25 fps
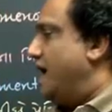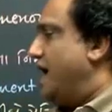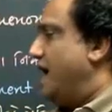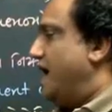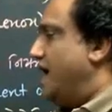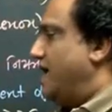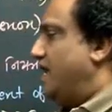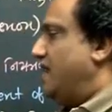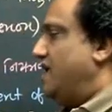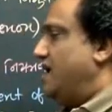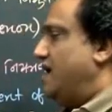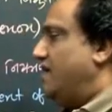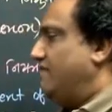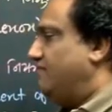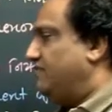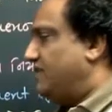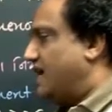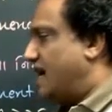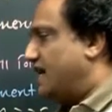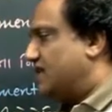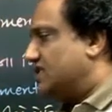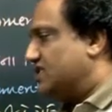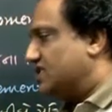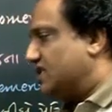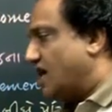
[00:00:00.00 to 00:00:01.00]
And if
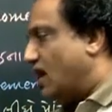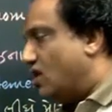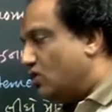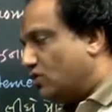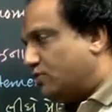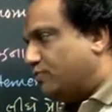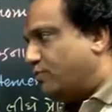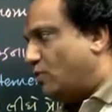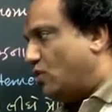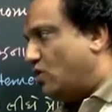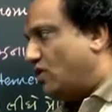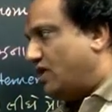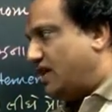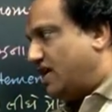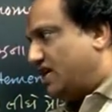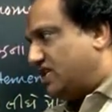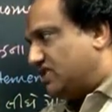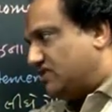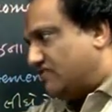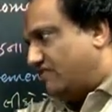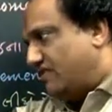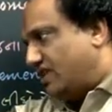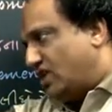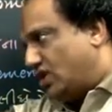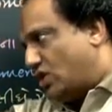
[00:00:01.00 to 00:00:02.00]
that south pole
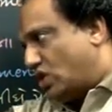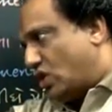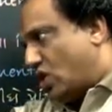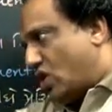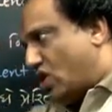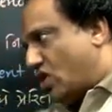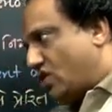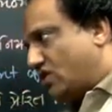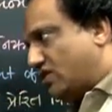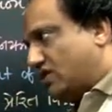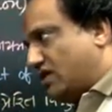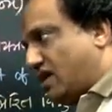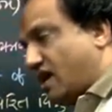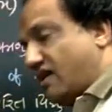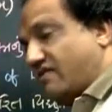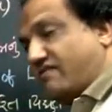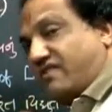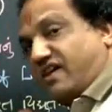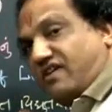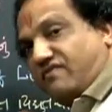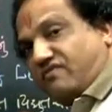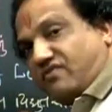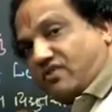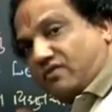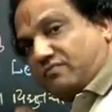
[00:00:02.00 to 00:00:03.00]
is withdrawn
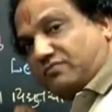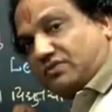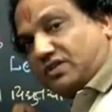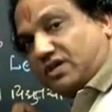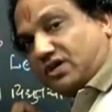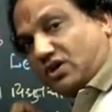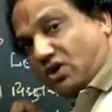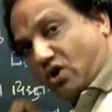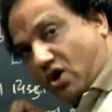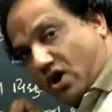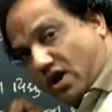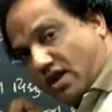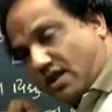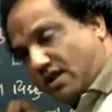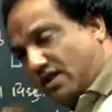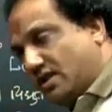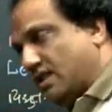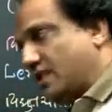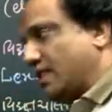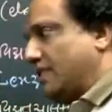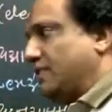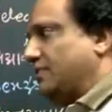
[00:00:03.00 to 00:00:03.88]
away from the coil,